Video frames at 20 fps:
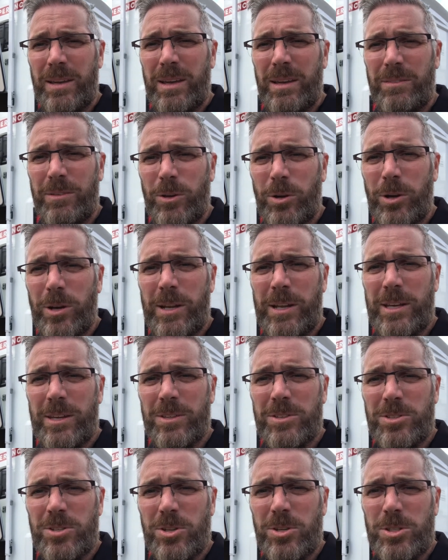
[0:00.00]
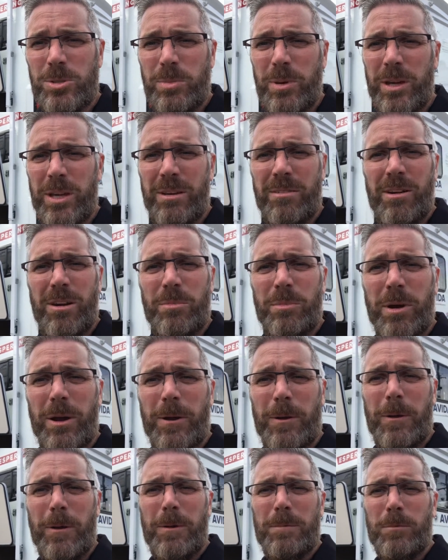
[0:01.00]
if you've got any concerns about your own
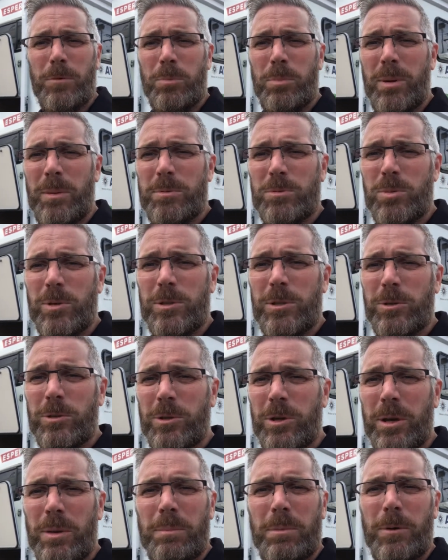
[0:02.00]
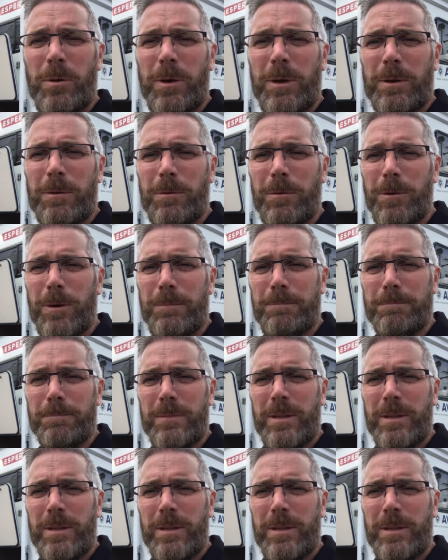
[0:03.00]
motorhome, or perhaps one you're looking at buying, all right?